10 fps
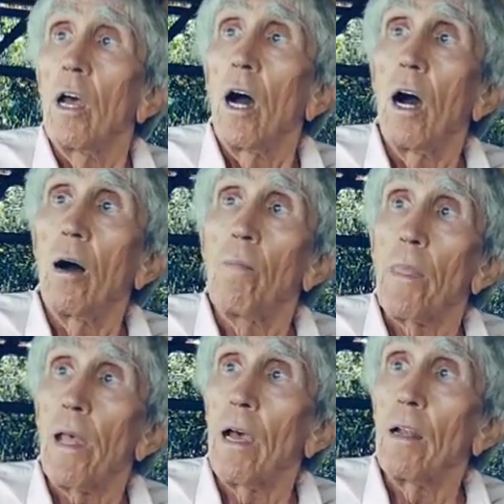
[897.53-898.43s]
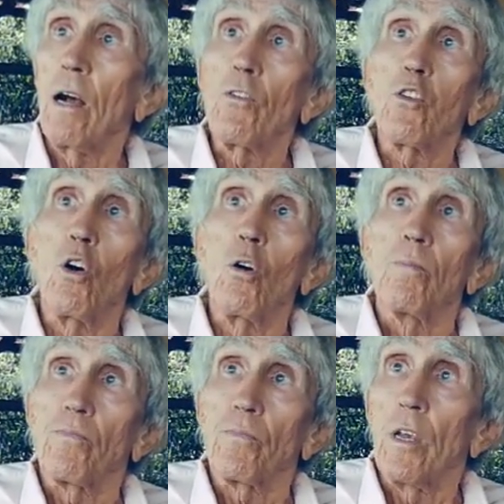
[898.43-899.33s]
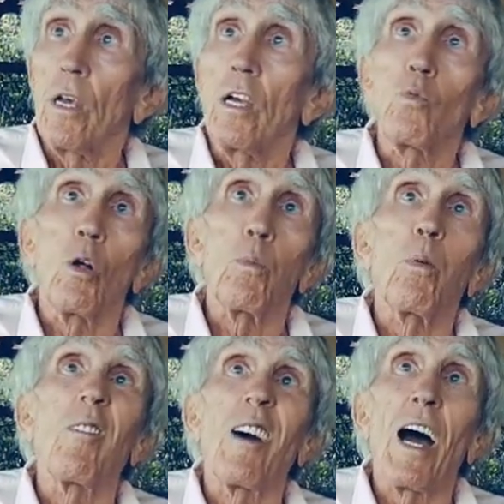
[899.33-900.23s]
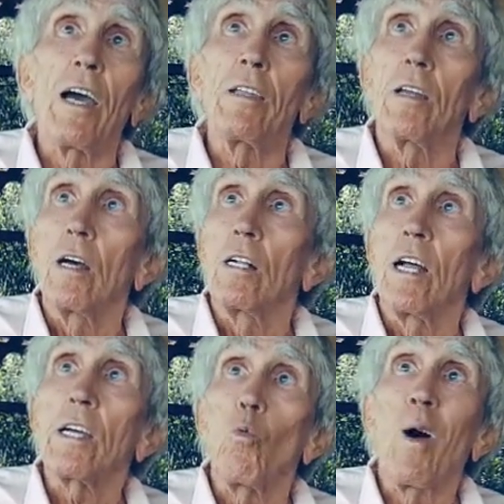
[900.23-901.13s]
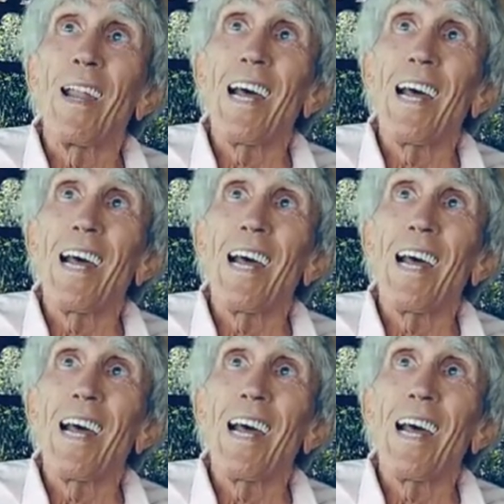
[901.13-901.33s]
And also, it will provide like 1